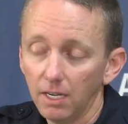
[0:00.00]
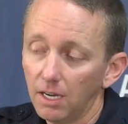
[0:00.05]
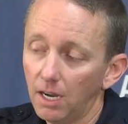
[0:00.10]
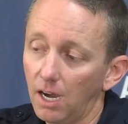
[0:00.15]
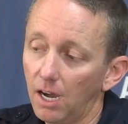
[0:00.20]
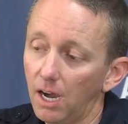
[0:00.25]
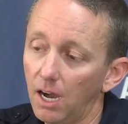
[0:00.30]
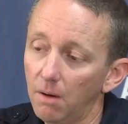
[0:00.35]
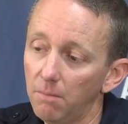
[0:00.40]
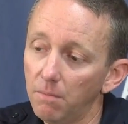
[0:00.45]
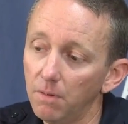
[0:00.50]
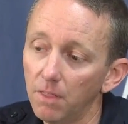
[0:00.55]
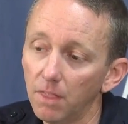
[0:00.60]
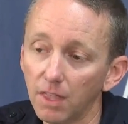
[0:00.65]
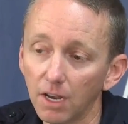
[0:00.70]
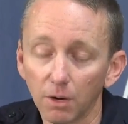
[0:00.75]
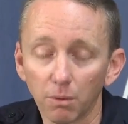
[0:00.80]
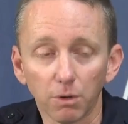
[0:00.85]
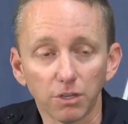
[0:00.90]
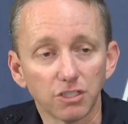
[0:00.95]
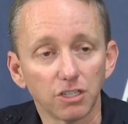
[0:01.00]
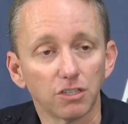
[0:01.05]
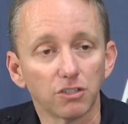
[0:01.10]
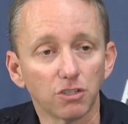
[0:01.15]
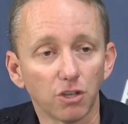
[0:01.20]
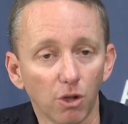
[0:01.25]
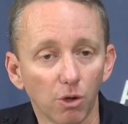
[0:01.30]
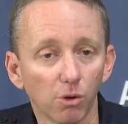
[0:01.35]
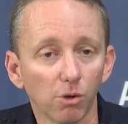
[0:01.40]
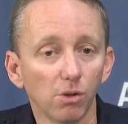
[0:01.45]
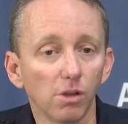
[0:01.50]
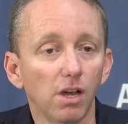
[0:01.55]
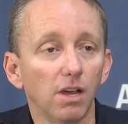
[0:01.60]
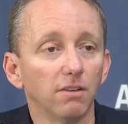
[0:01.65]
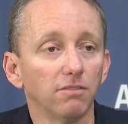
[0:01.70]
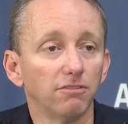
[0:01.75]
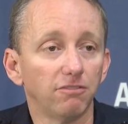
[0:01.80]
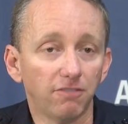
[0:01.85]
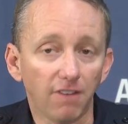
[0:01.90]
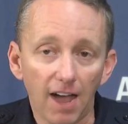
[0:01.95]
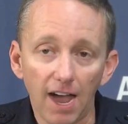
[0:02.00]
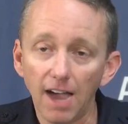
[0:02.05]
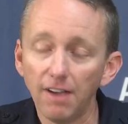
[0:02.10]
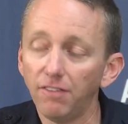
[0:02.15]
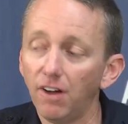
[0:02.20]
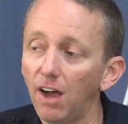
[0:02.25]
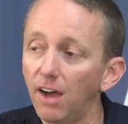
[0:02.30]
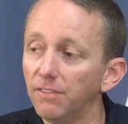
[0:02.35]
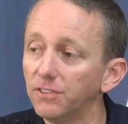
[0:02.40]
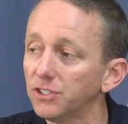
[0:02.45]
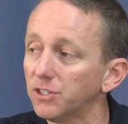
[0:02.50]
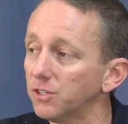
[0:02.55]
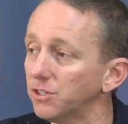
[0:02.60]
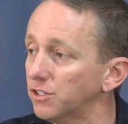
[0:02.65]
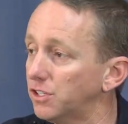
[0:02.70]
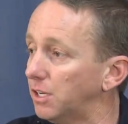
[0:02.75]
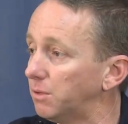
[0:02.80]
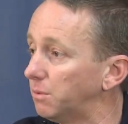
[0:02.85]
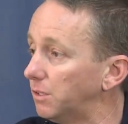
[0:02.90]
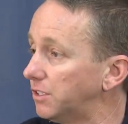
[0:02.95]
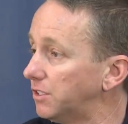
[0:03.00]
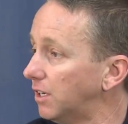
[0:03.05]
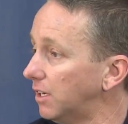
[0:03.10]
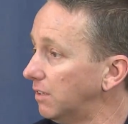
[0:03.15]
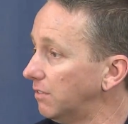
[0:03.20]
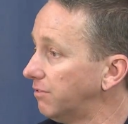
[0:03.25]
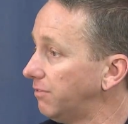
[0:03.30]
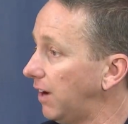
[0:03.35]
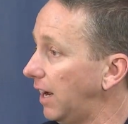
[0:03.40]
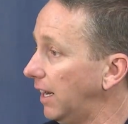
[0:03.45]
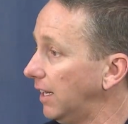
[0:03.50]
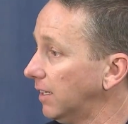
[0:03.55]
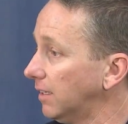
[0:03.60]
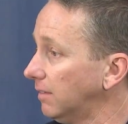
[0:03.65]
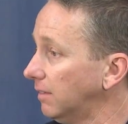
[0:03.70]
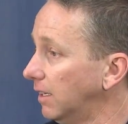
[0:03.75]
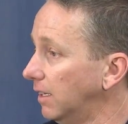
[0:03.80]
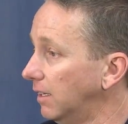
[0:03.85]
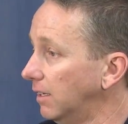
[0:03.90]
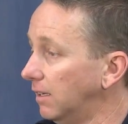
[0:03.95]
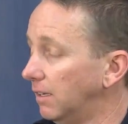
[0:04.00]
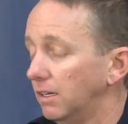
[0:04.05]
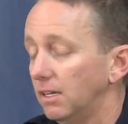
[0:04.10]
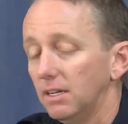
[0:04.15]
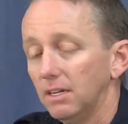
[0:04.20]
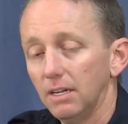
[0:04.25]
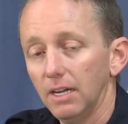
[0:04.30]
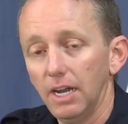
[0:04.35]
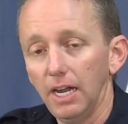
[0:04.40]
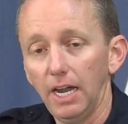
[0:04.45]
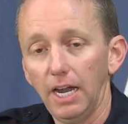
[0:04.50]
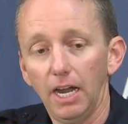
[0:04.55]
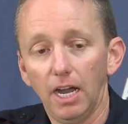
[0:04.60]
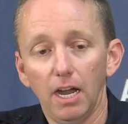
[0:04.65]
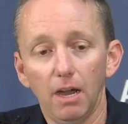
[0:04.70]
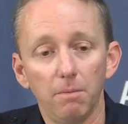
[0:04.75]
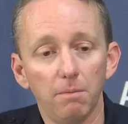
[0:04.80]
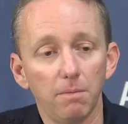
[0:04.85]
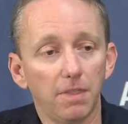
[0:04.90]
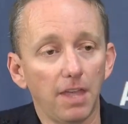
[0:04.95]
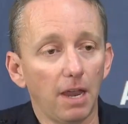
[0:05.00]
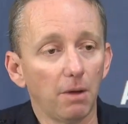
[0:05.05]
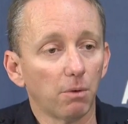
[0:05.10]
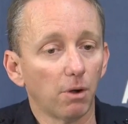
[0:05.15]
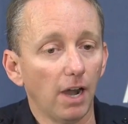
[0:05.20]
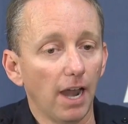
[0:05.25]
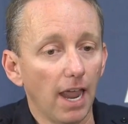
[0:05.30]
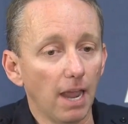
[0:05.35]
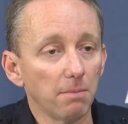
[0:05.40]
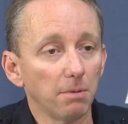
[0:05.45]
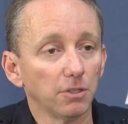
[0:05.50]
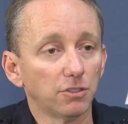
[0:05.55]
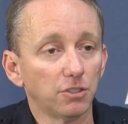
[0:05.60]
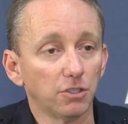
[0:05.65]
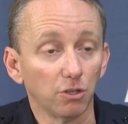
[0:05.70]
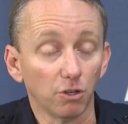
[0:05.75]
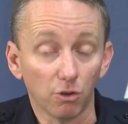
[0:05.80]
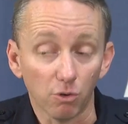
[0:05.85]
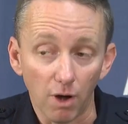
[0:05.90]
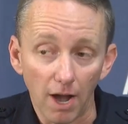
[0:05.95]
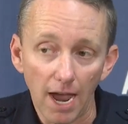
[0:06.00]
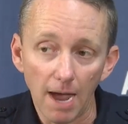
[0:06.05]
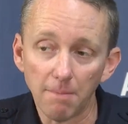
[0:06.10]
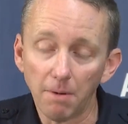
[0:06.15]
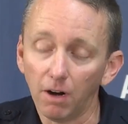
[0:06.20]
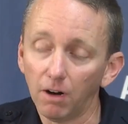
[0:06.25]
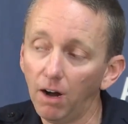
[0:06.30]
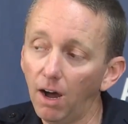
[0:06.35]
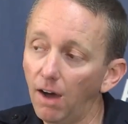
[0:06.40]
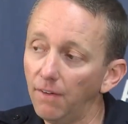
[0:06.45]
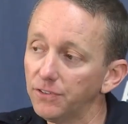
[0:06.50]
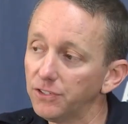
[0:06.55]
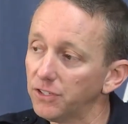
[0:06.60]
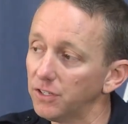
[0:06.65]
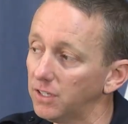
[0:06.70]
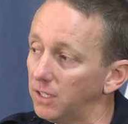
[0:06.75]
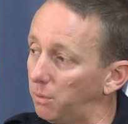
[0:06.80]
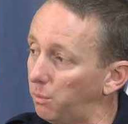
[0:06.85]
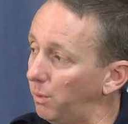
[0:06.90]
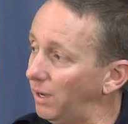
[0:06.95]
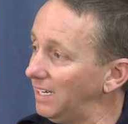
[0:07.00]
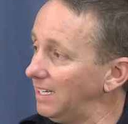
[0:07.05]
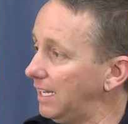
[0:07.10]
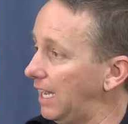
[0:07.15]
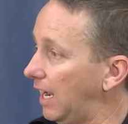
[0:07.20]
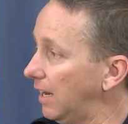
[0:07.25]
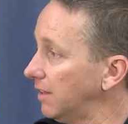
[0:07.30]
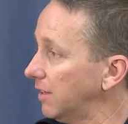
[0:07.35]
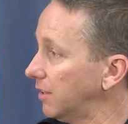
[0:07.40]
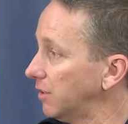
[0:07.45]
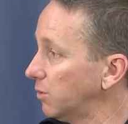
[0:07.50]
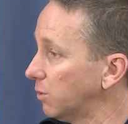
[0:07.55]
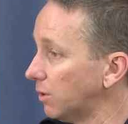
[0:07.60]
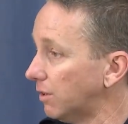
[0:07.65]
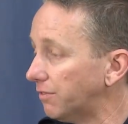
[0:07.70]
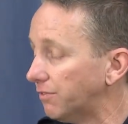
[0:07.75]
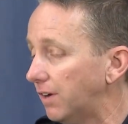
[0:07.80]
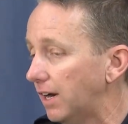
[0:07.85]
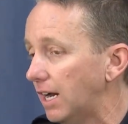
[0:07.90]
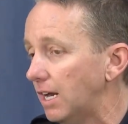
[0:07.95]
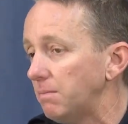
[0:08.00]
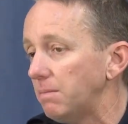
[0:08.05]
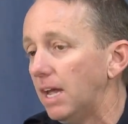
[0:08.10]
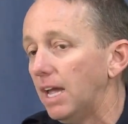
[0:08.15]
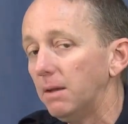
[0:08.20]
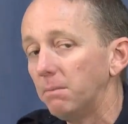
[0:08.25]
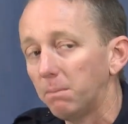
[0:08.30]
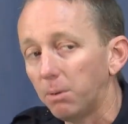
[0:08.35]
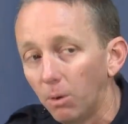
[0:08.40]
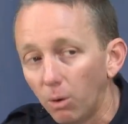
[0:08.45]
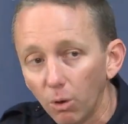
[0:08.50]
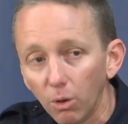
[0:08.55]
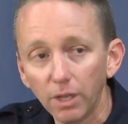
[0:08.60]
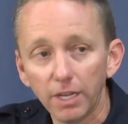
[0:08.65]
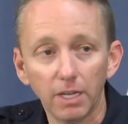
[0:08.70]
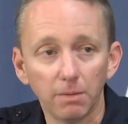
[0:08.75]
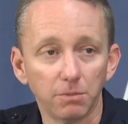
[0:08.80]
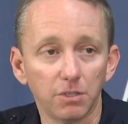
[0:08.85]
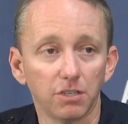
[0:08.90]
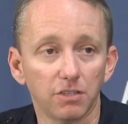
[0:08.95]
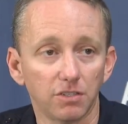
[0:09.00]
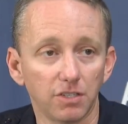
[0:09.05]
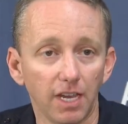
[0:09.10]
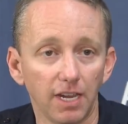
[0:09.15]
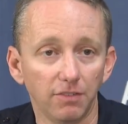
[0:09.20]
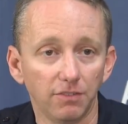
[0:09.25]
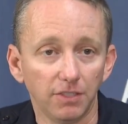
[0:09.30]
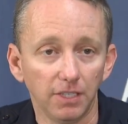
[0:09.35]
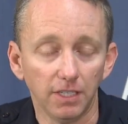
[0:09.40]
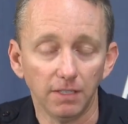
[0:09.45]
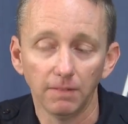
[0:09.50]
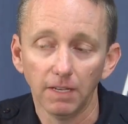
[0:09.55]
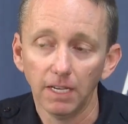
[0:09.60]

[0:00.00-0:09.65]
Um, there was a total of five officers that returned fire. Um, they were able to grab our officer that went down in the doorframe and pull him to safety.